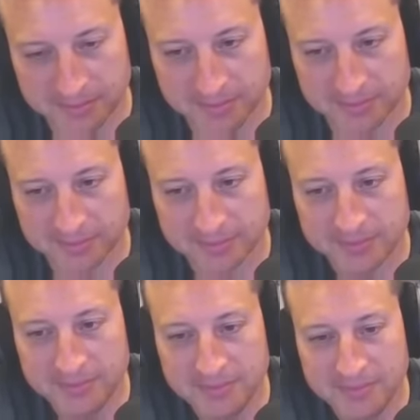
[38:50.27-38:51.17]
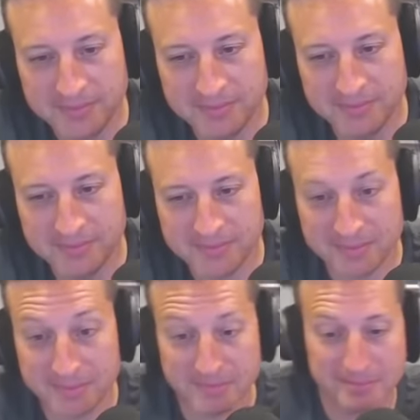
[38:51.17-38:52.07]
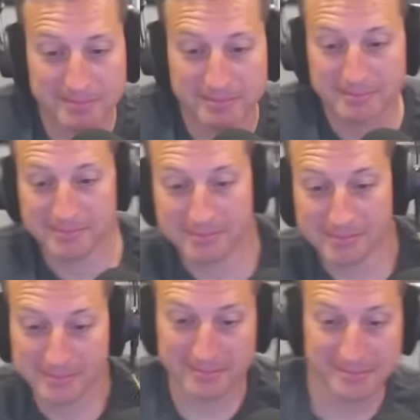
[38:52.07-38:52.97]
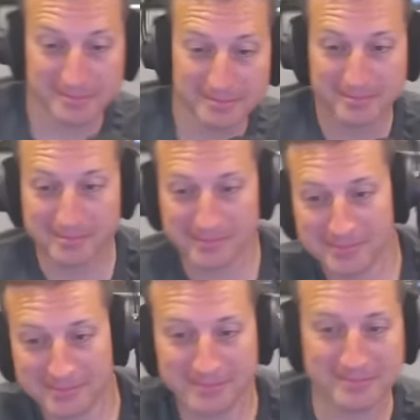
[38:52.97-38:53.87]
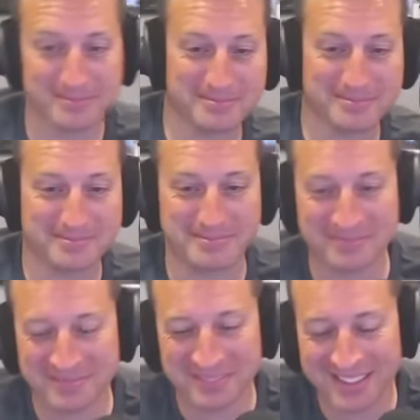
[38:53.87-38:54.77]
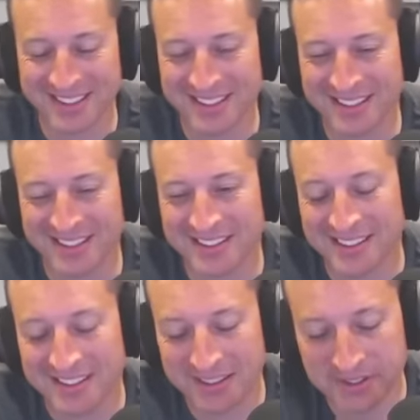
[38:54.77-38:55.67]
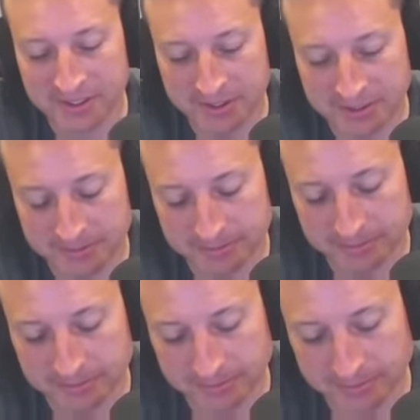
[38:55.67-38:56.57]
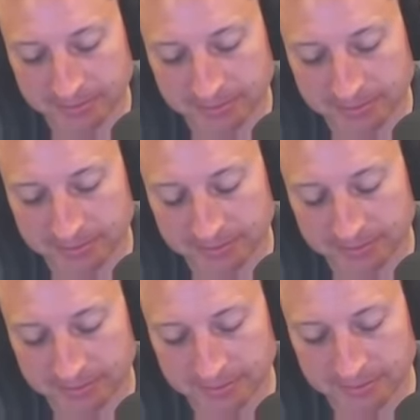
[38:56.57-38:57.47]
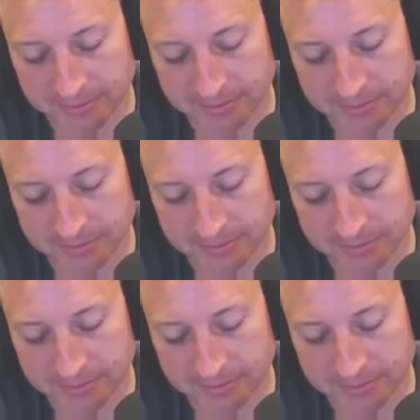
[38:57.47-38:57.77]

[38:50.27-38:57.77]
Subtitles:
This person isn't speaking.